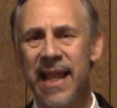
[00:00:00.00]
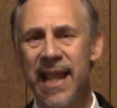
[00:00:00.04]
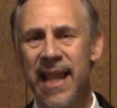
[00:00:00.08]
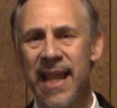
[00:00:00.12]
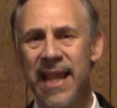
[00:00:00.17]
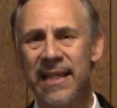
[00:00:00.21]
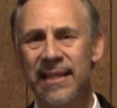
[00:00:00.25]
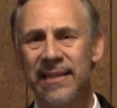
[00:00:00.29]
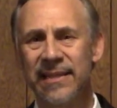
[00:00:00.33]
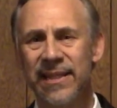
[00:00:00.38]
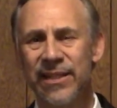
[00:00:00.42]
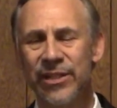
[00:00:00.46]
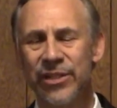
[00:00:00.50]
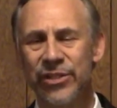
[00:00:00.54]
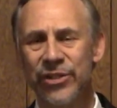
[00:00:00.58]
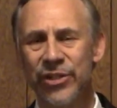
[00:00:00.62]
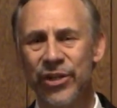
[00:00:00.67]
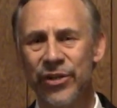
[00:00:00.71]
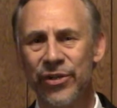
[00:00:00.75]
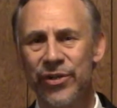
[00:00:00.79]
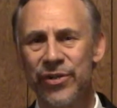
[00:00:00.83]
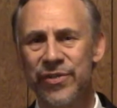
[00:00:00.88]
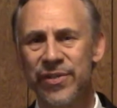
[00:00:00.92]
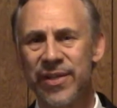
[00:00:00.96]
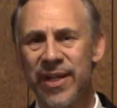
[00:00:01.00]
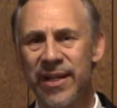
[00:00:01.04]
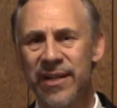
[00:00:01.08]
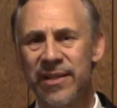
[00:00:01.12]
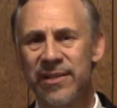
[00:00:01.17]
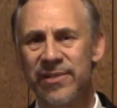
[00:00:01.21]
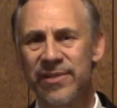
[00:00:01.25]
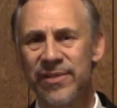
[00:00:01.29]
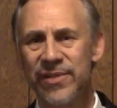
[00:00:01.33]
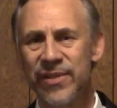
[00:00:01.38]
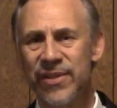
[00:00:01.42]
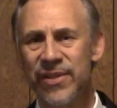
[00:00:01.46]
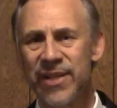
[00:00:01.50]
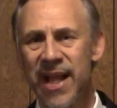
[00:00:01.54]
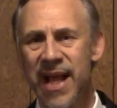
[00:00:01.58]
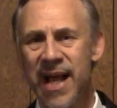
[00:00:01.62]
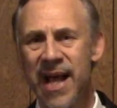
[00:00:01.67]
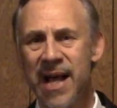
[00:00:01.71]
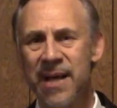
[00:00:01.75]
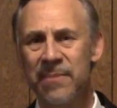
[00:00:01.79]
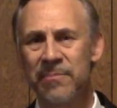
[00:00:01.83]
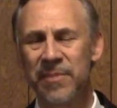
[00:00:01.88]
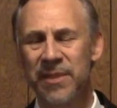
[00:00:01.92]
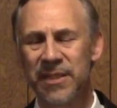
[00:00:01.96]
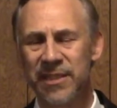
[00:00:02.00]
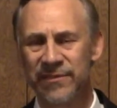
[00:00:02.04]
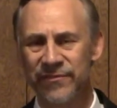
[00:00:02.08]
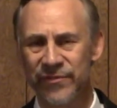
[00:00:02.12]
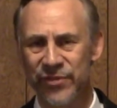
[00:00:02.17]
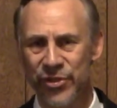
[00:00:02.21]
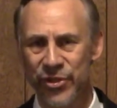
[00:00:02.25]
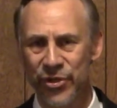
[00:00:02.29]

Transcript: liturgical psalm of